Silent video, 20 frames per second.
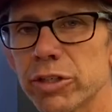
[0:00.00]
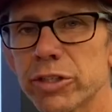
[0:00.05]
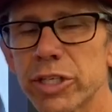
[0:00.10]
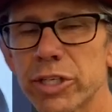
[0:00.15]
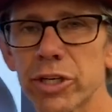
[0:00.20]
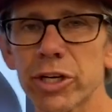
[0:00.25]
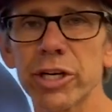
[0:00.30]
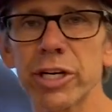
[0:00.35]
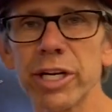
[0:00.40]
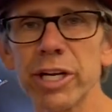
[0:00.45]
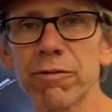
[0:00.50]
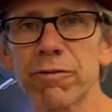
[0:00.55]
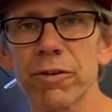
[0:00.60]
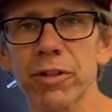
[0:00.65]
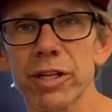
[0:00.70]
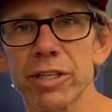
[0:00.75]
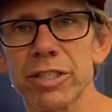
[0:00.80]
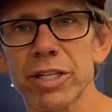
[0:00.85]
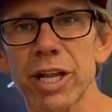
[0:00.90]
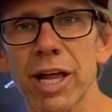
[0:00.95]
that you're going to need for
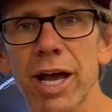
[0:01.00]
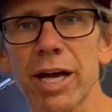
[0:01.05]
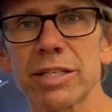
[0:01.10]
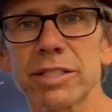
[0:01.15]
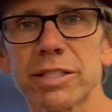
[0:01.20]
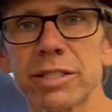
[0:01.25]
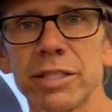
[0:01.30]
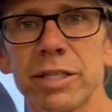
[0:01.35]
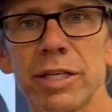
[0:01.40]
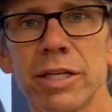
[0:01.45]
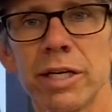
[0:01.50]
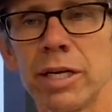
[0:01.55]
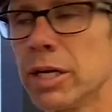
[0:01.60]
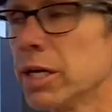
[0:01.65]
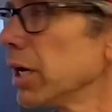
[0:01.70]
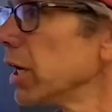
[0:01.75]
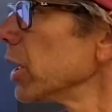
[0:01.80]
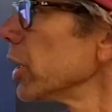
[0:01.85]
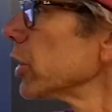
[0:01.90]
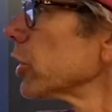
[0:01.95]
this class.
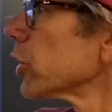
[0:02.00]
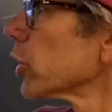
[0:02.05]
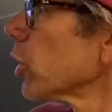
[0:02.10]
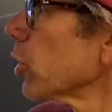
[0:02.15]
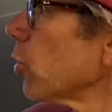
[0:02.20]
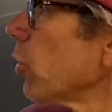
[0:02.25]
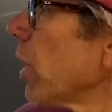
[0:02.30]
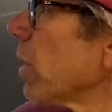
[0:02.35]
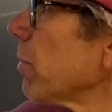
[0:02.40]
You're going to want a